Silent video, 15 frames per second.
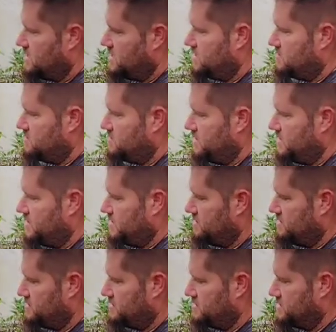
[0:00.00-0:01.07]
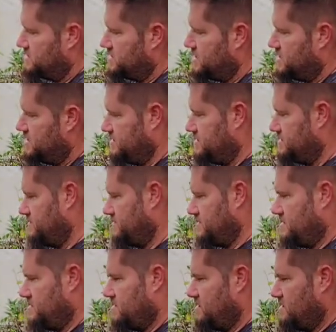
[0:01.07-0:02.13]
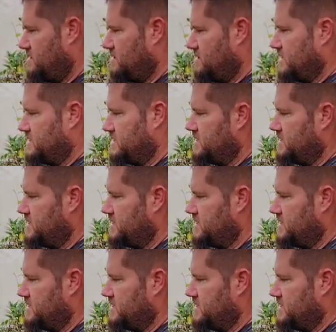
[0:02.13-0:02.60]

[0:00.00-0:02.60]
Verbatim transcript: I don't need it. This is good like